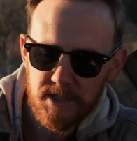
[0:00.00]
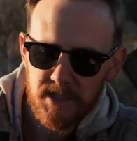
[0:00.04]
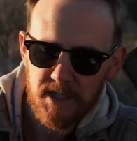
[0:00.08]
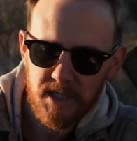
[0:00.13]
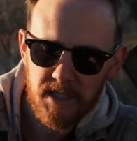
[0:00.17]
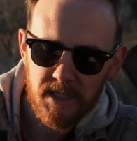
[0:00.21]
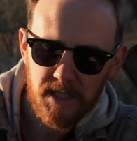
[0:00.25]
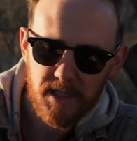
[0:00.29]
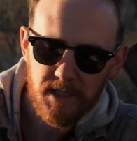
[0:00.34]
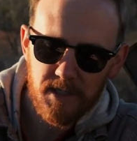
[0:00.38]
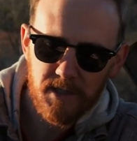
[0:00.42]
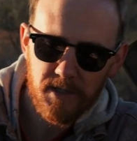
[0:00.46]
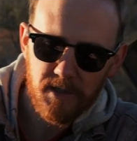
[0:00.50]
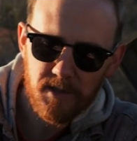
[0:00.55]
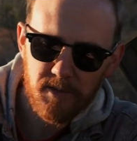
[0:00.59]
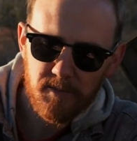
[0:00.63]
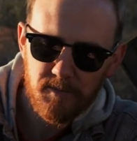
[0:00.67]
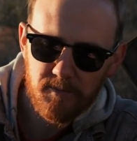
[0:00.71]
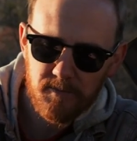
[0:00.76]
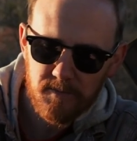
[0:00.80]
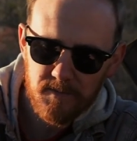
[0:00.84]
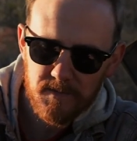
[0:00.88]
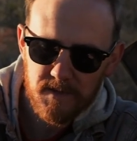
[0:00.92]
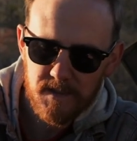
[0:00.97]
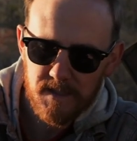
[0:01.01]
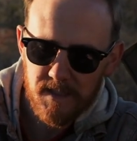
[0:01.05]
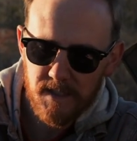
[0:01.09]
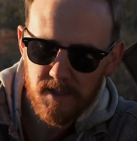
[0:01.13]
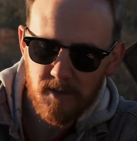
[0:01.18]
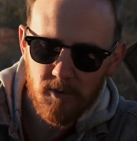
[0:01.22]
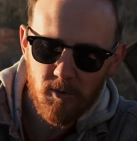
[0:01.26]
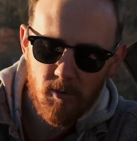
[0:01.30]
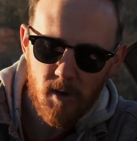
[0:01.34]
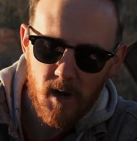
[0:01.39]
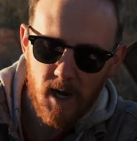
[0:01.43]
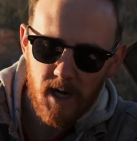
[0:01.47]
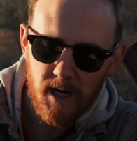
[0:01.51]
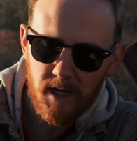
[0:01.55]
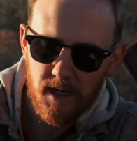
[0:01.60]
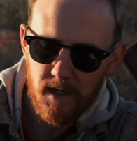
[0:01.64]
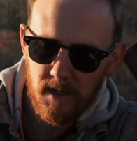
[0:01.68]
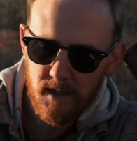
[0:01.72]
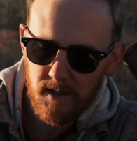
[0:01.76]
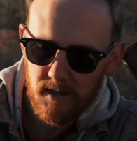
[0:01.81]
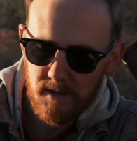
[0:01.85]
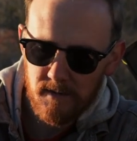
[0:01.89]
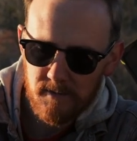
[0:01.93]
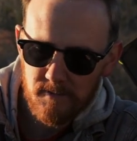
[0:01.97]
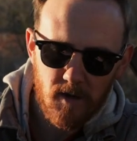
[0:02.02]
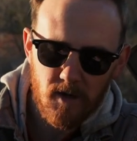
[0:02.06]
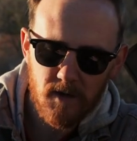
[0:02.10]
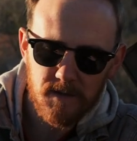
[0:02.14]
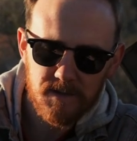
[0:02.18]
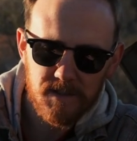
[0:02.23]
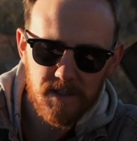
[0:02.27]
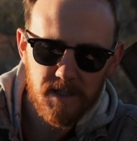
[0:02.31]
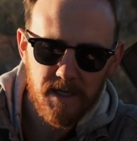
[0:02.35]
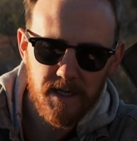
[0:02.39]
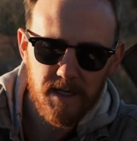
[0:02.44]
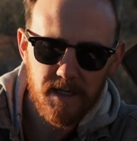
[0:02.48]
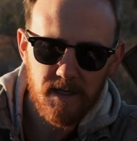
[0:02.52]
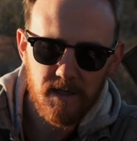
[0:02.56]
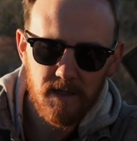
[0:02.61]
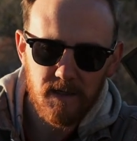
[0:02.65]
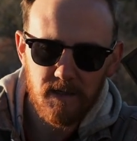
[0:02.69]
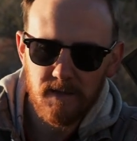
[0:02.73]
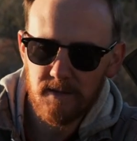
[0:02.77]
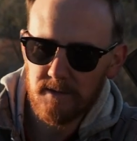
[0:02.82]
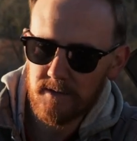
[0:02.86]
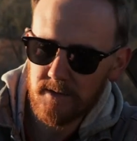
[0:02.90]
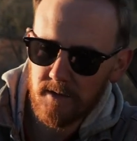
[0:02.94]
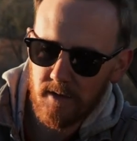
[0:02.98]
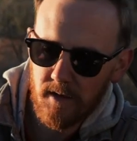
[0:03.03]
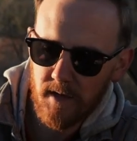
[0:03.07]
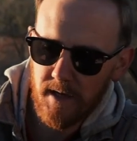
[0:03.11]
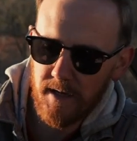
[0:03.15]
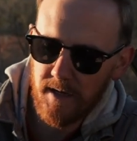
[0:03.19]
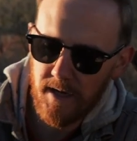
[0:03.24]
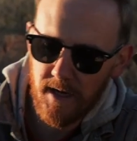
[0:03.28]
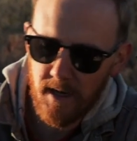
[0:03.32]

GM, single wire, alternator, great